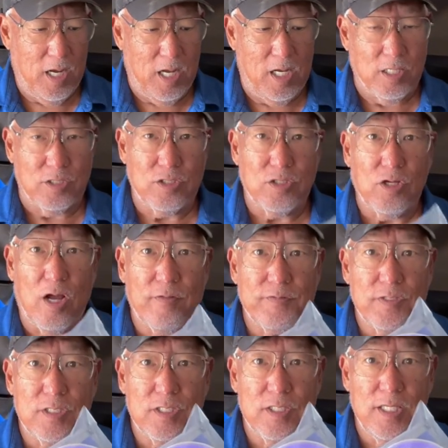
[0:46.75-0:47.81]
Soft
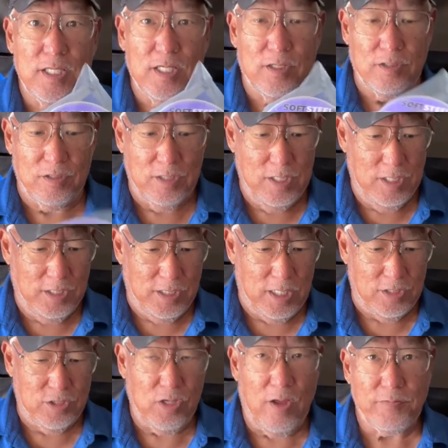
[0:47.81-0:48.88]
Steel. Now,
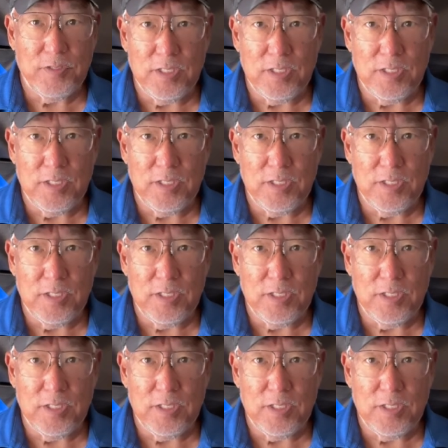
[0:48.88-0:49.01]
Soft